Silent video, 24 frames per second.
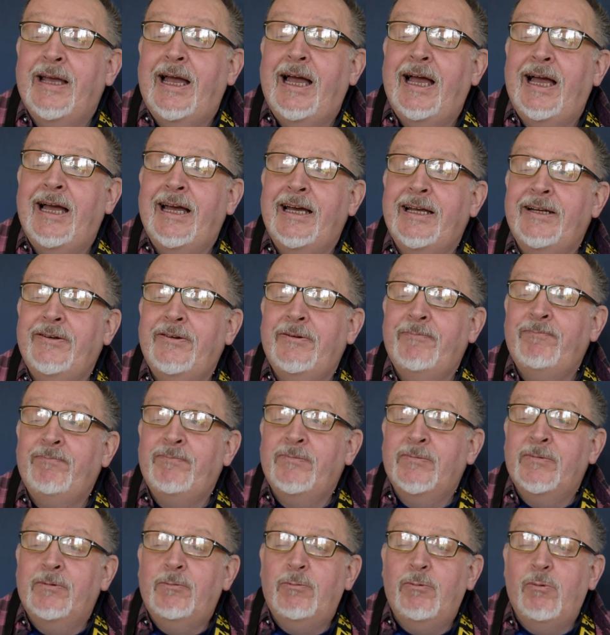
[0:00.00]
and
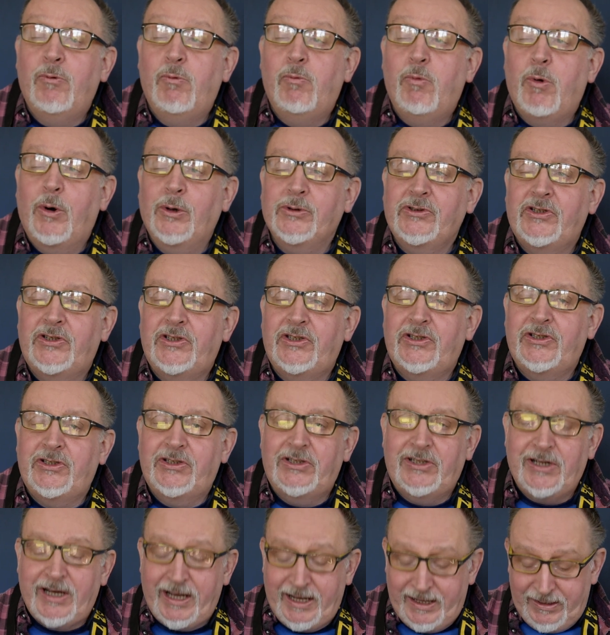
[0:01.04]
what's
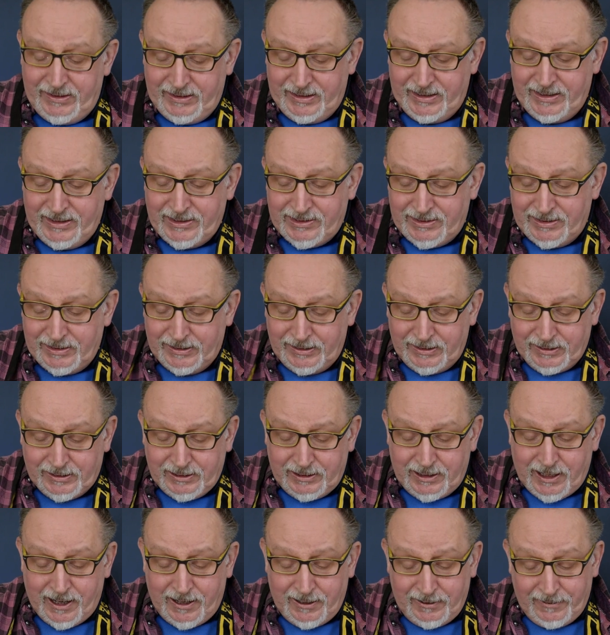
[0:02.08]
said is that the
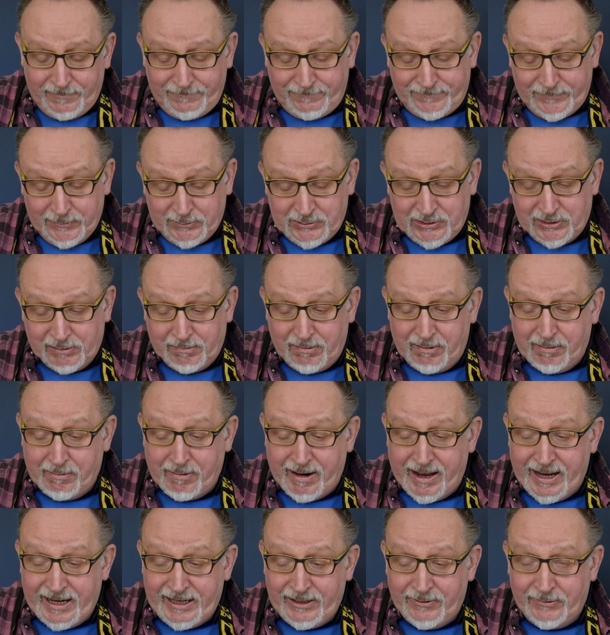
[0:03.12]
color filter
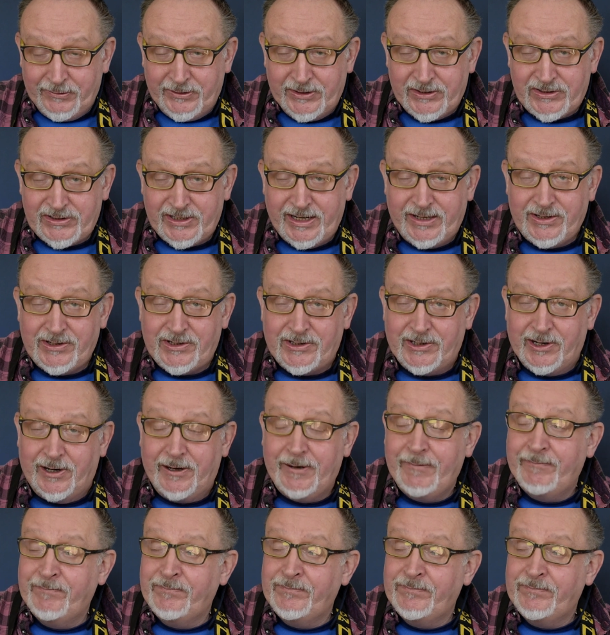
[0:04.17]
array on the sensor